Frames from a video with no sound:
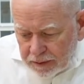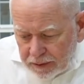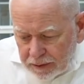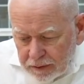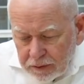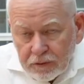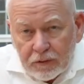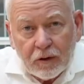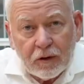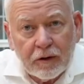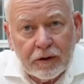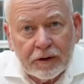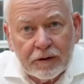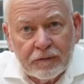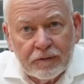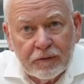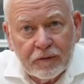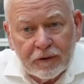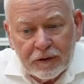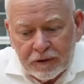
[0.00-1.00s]
Sorry
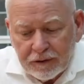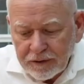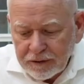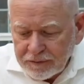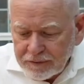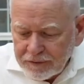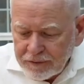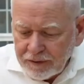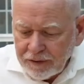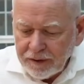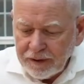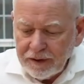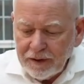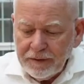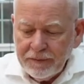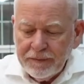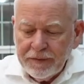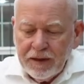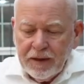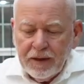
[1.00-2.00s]
for this delay.
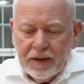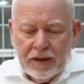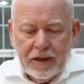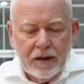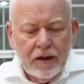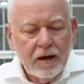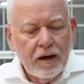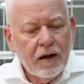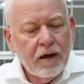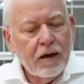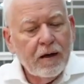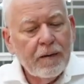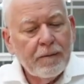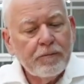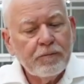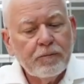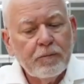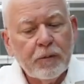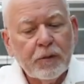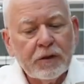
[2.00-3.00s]

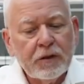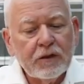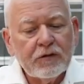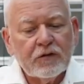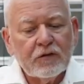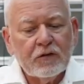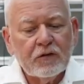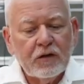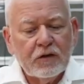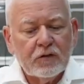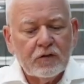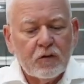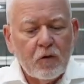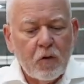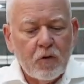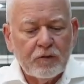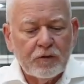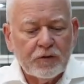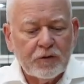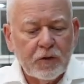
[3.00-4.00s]
But let's go
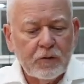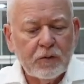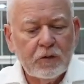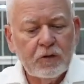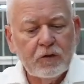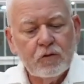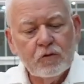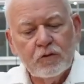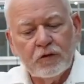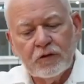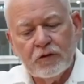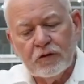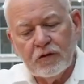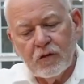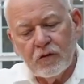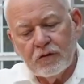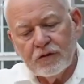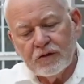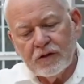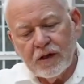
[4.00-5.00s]
over some of the do's and
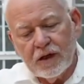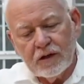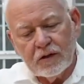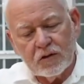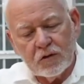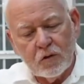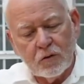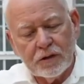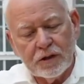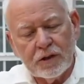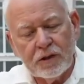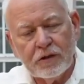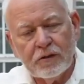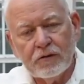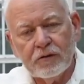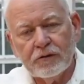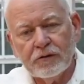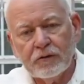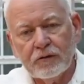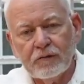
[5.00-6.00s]
don'ts. Again, 20
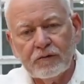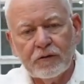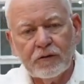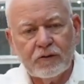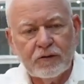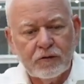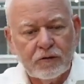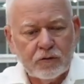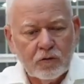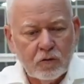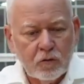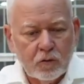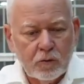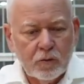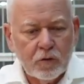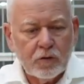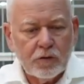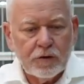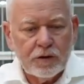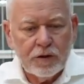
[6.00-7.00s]
years on the Vista School
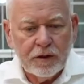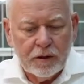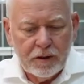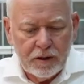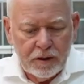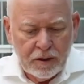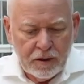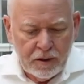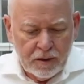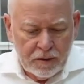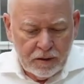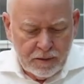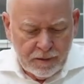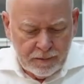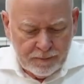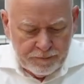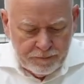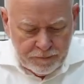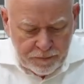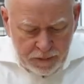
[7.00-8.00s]
Board.
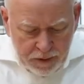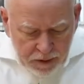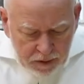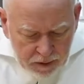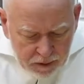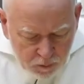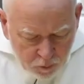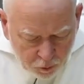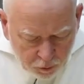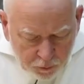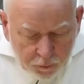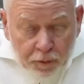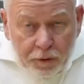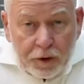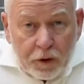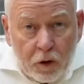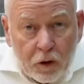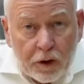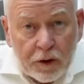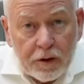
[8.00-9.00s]
Worked
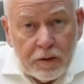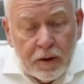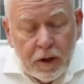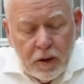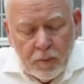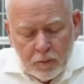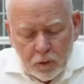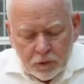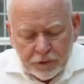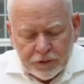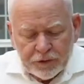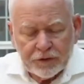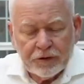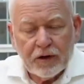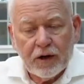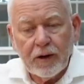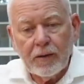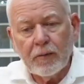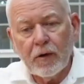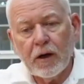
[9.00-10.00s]
pretty hard. Most of the
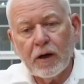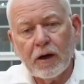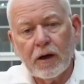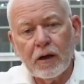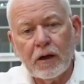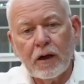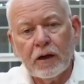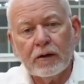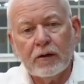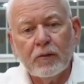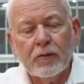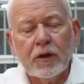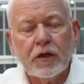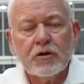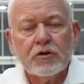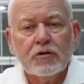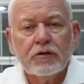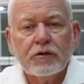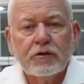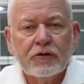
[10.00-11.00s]
time I got the
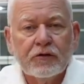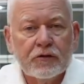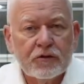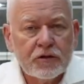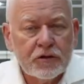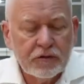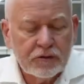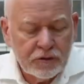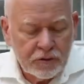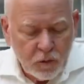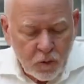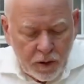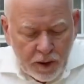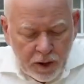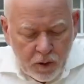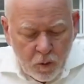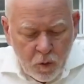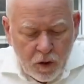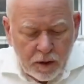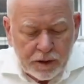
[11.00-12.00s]
major decisions the way
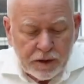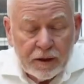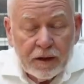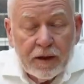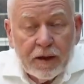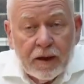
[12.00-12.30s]
I wanted.